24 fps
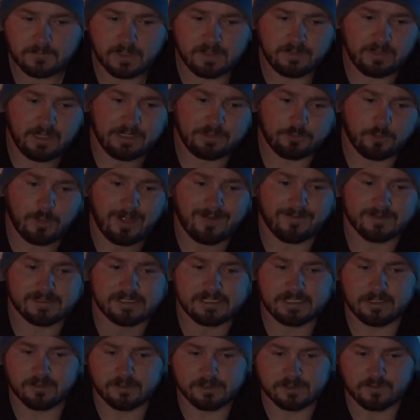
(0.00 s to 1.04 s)
they do have a
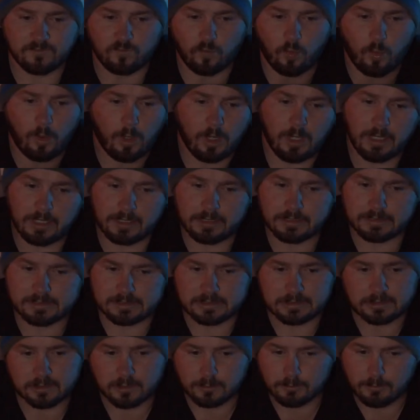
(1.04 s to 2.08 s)
series of wires
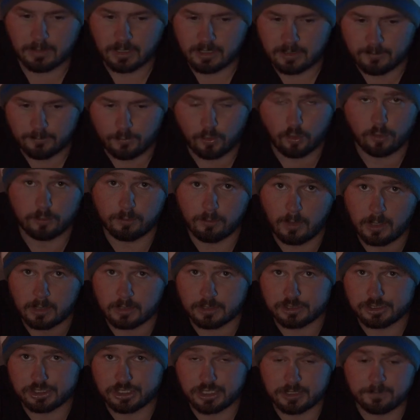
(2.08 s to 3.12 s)
and a little motherboard
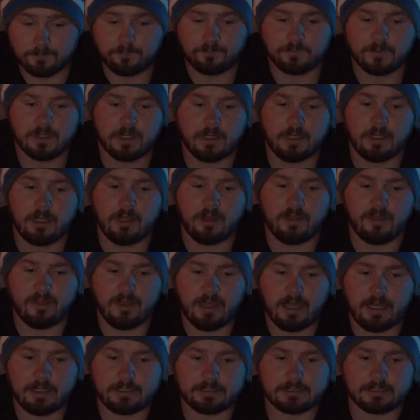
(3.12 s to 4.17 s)
microchip
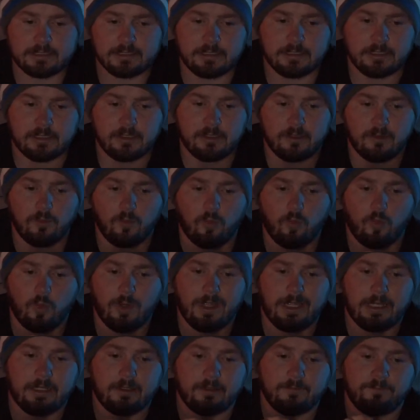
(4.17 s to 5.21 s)
that
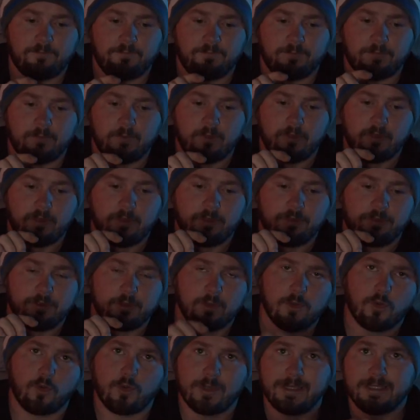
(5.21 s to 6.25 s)
when the
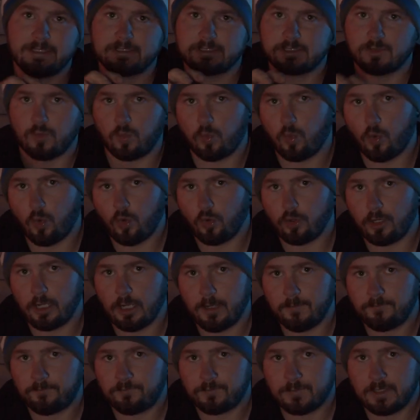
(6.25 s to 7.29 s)
lure hits the
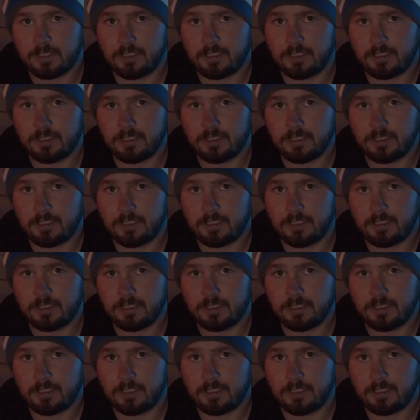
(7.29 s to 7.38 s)
water,